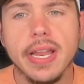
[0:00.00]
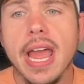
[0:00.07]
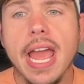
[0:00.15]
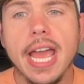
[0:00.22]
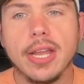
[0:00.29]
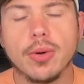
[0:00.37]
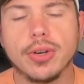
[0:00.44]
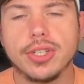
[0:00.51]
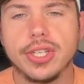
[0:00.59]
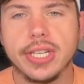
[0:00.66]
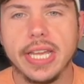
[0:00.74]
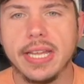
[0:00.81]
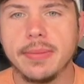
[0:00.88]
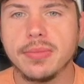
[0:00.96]
in order to get
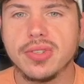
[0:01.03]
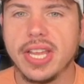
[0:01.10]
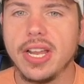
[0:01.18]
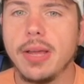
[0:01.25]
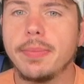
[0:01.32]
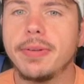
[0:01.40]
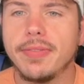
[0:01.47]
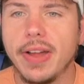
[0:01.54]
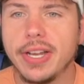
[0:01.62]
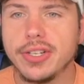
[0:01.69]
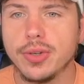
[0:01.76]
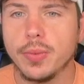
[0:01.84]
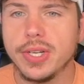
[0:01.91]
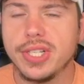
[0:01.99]
him set up and find your
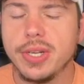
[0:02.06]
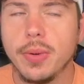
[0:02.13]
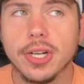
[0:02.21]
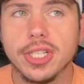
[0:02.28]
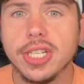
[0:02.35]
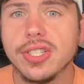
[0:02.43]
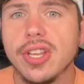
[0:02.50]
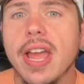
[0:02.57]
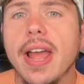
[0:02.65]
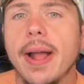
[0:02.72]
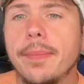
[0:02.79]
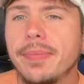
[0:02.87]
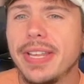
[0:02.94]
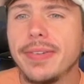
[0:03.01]
Wishiwashis.
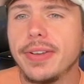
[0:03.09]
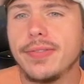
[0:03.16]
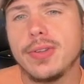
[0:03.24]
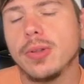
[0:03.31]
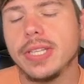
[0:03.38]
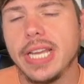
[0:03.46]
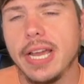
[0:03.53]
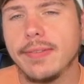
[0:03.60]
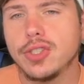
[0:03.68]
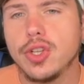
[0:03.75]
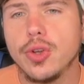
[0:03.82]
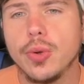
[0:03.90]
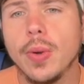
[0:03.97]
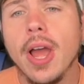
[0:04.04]
And even if you only have
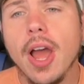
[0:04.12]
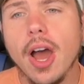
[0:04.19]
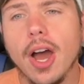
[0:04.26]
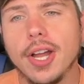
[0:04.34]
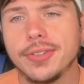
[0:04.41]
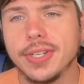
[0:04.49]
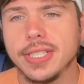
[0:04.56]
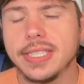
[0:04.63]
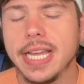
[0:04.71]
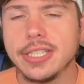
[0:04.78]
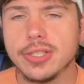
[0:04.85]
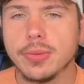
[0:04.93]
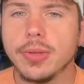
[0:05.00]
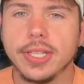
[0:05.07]
2, 110 is a
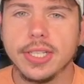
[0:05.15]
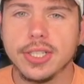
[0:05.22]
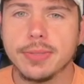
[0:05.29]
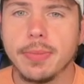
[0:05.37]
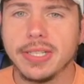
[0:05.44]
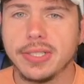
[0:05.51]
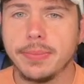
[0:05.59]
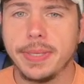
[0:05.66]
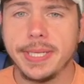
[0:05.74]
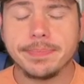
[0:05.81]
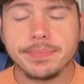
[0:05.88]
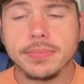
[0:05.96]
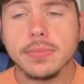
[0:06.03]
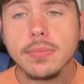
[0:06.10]
really good spot to be.
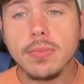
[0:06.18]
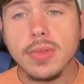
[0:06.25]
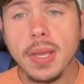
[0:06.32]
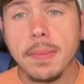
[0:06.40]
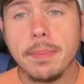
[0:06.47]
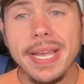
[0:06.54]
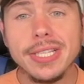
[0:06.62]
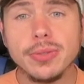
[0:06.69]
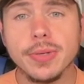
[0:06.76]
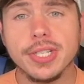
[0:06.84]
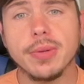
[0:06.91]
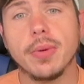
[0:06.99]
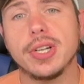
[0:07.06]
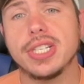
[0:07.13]
Base
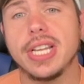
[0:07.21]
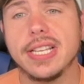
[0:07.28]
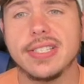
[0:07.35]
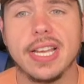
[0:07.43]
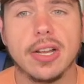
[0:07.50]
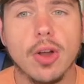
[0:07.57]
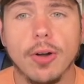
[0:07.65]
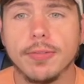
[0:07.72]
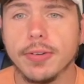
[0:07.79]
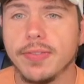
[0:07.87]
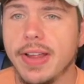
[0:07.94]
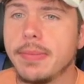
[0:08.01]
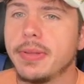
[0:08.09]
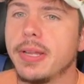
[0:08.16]
Wishiwashi has that Call for
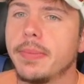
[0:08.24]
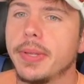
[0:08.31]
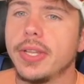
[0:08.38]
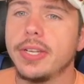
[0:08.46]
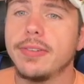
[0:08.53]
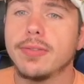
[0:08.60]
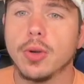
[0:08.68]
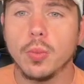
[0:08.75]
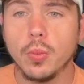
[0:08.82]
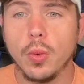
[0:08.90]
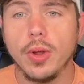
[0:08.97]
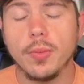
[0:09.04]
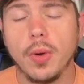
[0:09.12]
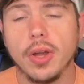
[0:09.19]
Family ability. For 1
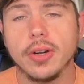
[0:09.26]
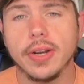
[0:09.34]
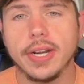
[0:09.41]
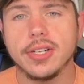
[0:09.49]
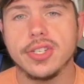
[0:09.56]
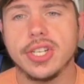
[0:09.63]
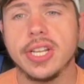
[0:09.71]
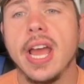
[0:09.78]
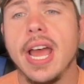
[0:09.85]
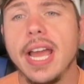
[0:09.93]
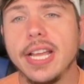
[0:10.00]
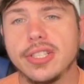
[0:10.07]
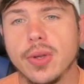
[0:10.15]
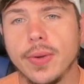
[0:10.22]
water energy, it's
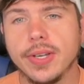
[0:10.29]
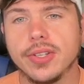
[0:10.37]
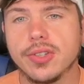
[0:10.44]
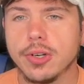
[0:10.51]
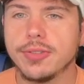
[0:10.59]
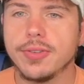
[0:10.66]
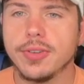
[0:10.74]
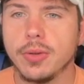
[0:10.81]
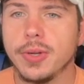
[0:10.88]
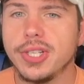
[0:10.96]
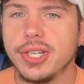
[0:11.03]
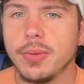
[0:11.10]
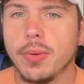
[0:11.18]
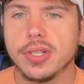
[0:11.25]
going to search for the
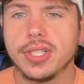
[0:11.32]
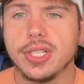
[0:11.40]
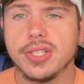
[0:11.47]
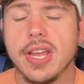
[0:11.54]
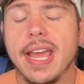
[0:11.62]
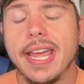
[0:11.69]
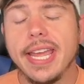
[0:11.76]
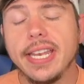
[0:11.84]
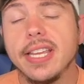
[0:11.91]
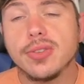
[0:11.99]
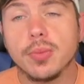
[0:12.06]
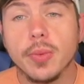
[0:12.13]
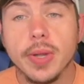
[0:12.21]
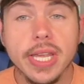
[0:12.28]
Wishiwashis. It is
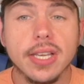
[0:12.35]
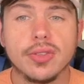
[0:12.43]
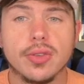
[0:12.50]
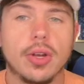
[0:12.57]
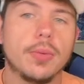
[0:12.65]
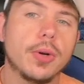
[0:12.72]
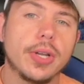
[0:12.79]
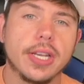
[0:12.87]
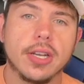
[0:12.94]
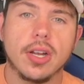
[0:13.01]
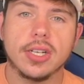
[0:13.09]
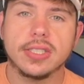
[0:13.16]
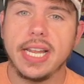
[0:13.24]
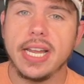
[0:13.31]
weak, so it will get knocked
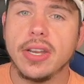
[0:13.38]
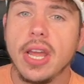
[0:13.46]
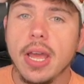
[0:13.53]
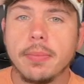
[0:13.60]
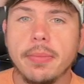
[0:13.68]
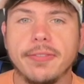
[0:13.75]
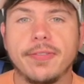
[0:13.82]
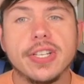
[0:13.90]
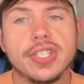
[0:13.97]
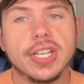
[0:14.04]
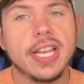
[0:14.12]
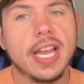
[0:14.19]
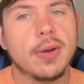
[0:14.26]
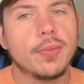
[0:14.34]
down, but Fishing
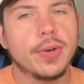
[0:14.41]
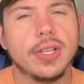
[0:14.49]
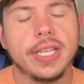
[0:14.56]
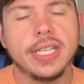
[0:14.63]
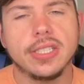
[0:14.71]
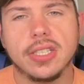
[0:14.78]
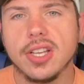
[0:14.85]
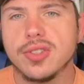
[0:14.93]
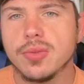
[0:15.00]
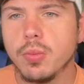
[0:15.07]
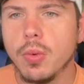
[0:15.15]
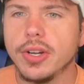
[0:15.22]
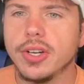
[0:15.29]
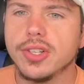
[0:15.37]
Net really does
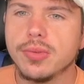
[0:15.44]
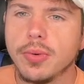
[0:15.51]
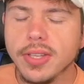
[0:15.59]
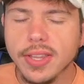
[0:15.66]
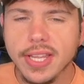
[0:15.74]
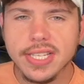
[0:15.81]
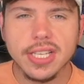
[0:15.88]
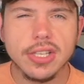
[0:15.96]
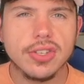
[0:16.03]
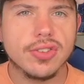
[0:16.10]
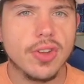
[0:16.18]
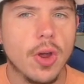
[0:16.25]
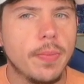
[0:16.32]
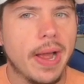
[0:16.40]
wonders. One of the things that's so
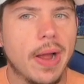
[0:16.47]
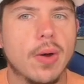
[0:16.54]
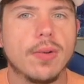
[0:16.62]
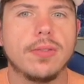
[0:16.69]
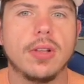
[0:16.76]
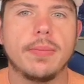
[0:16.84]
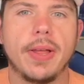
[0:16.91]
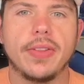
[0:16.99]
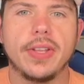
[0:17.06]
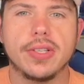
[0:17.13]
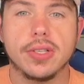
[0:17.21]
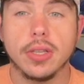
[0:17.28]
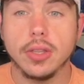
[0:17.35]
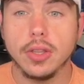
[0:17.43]
powerful about these
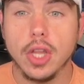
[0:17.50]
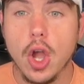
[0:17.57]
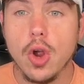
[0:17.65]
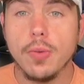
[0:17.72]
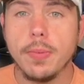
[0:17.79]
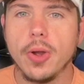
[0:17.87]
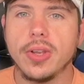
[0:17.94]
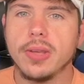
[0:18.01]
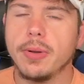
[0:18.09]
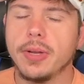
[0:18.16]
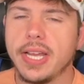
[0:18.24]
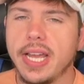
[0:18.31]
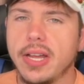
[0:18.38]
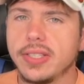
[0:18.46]
low Pokemon
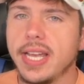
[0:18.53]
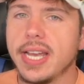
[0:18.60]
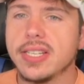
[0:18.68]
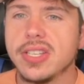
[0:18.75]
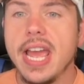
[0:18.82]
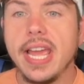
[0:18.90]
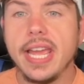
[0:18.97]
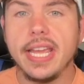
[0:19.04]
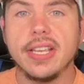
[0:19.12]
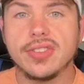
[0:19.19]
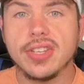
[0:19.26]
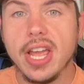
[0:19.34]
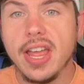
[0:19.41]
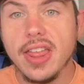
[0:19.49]
count decks is
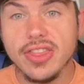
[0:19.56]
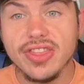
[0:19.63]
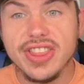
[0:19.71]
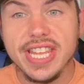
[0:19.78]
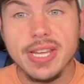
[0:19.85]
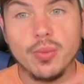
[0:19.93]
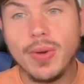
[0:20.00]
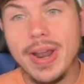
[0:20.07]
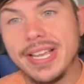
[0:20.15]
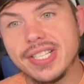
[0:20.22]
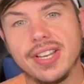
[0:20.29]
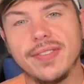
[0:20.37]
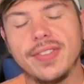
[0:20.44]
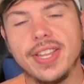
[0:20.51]
the rest
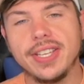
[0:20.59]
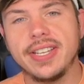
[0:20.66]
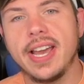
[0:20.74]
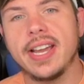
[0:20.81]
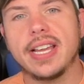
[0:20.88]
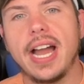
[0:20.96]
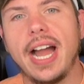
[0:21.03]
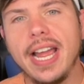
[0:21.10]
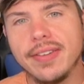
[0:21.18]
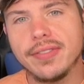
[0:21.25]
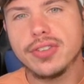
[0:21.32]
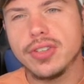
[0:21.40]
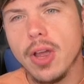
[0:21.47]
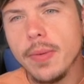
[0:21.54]
of the deck. I have
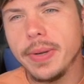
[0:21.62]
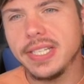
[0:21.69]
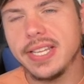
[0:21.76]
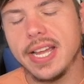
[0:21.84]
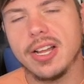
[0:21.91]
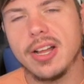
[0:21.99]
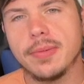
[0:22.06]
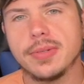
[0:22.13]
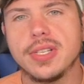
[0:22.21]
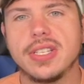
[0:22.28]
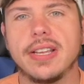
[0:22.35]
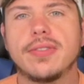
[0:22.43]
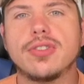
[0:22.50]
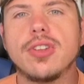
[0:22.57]
so many tech options. I have
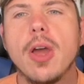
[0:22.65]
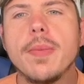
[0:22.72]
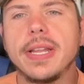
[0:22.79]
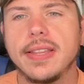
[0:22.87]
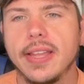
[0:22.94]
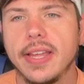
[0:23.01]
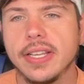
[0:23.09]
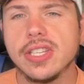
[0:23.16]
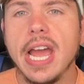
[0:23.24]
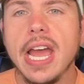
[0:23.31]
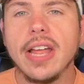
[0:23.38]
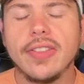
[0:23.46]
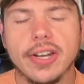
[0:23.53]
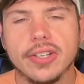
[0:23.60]
so many things
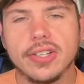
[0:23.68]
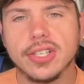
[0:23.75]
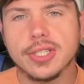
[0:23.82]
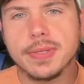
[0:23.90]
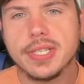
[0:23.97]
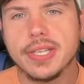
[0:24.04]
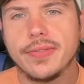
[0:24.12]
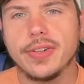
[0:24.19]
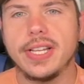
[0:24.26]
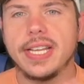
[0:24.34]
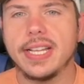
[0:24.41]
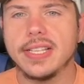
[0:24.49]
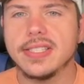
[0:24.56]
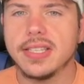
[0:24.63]
that are good specifically
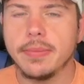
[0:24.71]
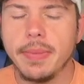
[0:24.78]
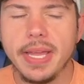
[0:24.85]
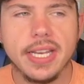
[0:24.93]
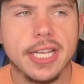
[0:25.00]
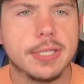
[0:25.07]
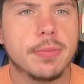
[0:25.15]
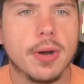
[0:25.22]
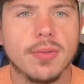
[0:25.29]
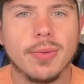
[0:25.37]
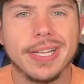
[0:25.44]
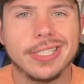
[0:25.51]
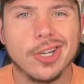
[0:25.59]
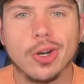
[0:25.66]
against the meta. It's part of why
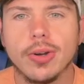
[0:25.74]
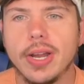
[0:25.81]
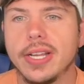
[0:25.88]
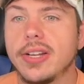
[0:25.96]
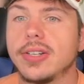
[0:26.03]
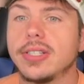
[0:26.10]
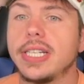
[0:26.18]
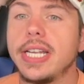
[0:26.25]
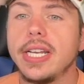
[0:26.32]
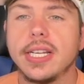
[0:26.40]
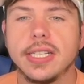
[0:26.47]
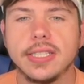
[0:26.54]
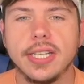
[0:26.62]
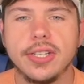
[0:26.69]
Darkrai Giratina
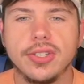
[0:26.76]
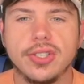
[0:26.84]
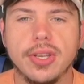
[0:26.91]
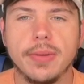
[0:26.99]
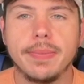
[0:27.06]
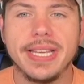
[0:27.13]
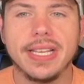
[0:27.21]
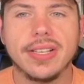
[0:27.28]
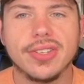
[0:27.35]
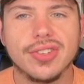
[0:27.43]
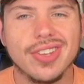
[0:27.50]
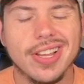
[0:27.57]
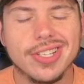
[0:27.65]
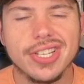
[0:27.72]
continues to be
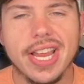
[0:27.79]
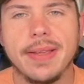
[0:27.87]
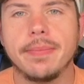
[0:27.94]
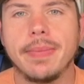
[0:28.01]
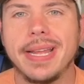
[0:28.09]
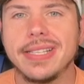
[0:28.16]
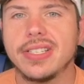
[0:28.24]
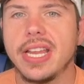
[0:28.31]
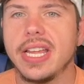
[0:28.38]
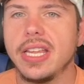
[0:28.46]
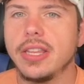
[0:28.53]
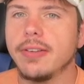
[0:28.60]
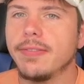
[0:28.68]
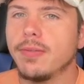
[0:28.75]
such a mainstay in the
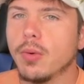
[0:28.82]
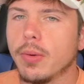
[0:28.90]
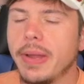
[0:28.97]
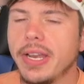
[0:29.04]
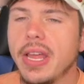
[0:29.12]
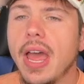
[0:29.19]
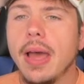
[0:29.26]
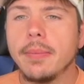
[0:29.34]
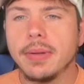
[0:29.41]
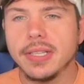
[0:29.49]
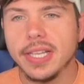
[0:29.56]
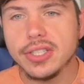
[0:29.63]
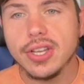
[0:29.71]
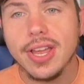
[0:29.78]
format, but
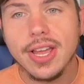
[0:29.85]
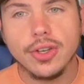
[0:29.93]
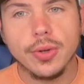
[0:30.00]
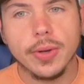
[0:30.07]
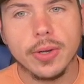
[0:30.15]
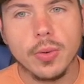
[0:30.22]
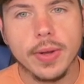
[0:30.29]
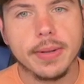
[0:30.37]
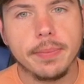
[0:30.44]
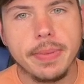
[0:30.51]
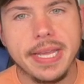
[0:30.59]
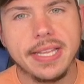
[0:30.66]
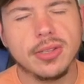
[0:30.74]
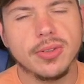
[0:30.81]
let's do a quick peek
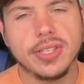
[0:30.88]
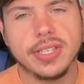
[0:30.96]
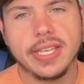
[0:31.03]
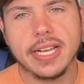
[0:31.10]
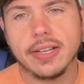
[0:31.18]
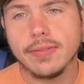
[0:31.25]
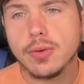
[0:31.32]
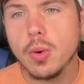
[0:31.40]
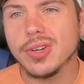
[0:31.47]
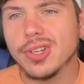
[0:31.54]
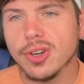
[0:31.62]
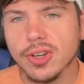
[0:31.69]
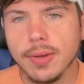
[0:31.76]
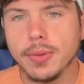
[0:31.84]
through the deck. Of course, our
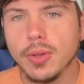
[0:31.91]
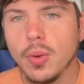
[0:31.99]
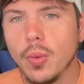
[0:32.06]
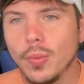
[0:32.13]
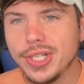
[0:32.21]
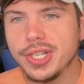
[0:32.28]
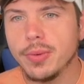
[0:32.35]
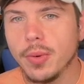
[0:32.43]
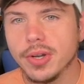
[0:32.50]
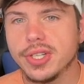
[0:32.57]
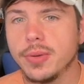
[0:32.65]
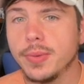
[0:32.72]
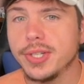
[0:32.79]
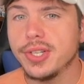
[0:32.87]
double
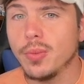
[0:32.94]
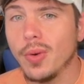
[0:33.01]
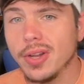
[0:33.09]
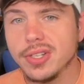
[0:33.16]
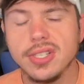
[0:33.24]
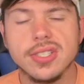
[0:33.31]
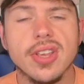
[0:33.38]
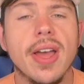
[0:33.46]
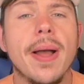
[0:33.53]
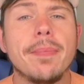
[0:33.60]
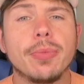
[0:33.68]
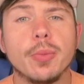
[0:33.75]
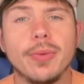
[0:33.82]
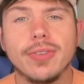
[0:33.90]
Wishiwashis.
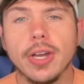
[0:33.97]
We've got our